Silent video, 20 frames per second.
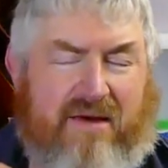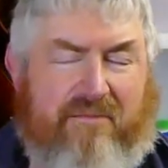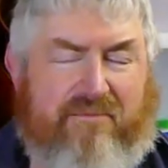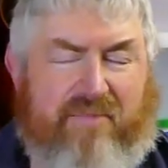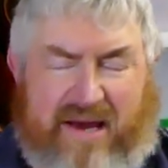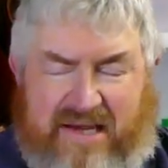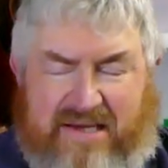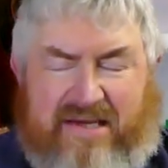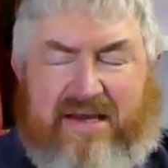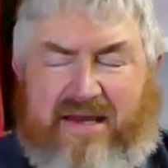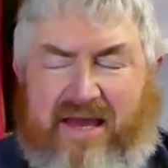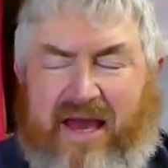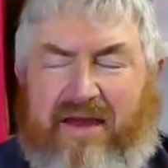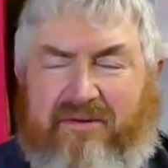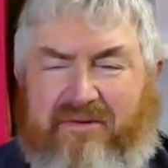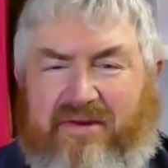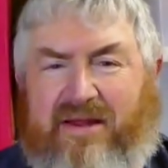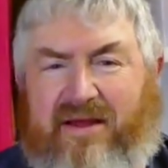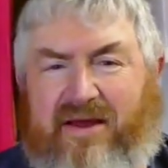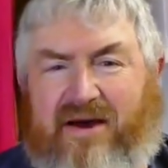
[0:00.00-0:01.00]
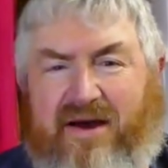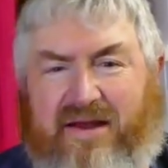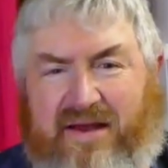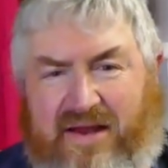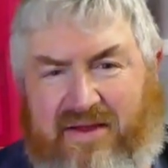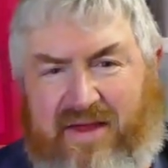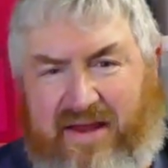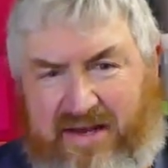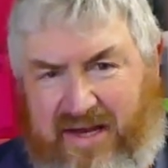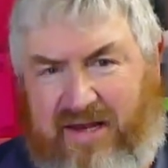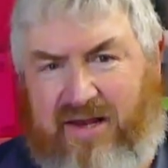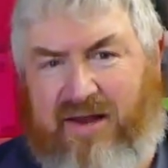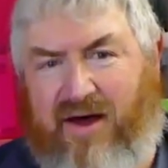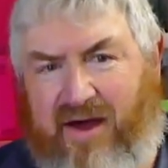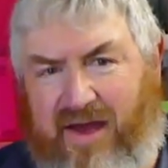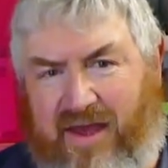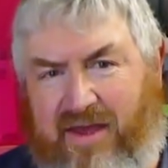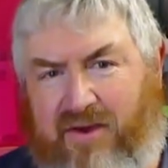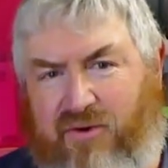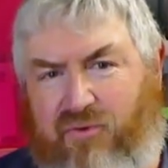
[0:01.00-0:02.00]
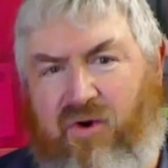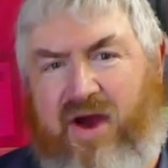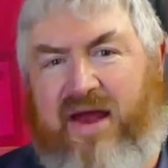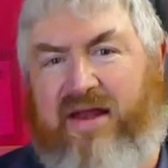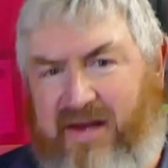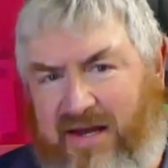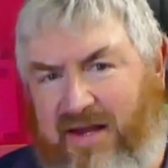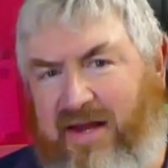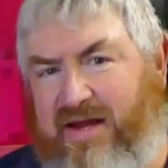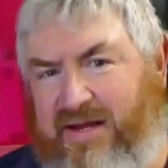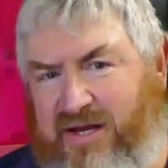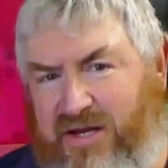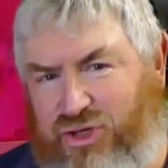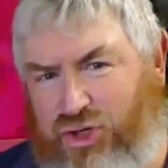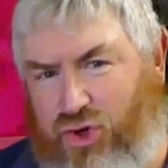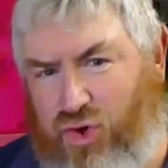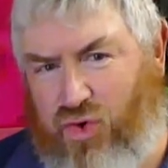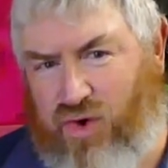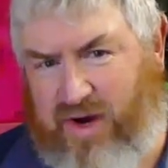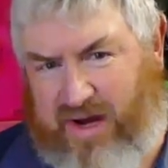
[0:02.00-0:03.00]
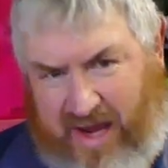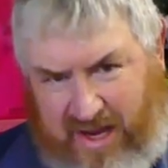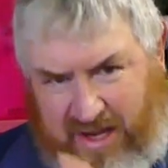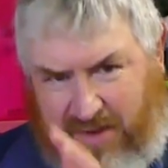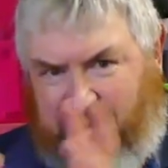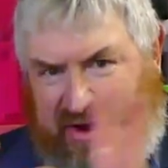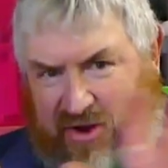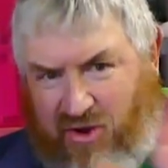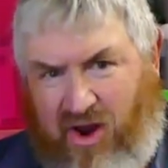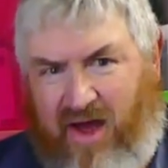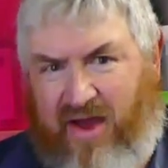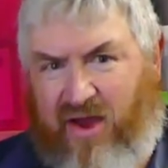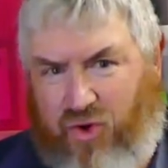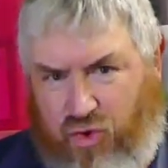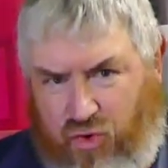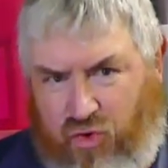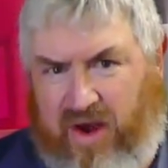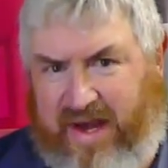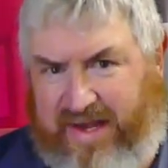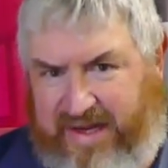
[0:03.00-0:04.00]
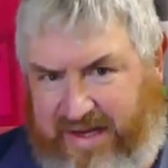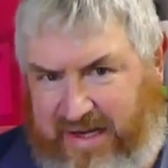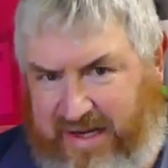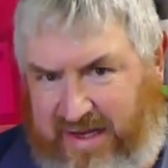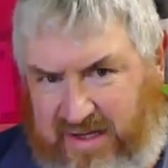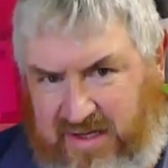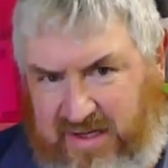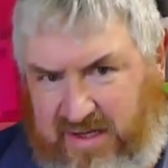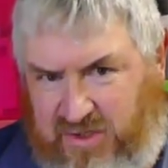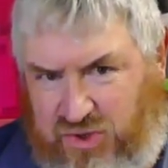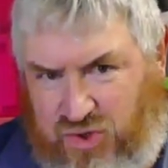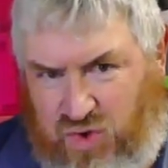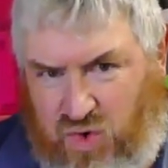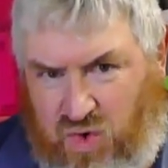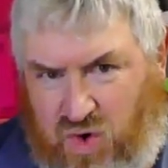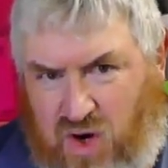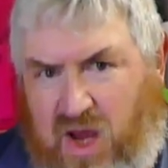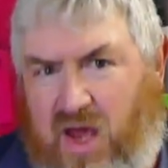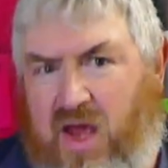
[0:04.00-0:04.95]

Basically came to the idea they did like granulated chalk. It had to be like granulated chalk.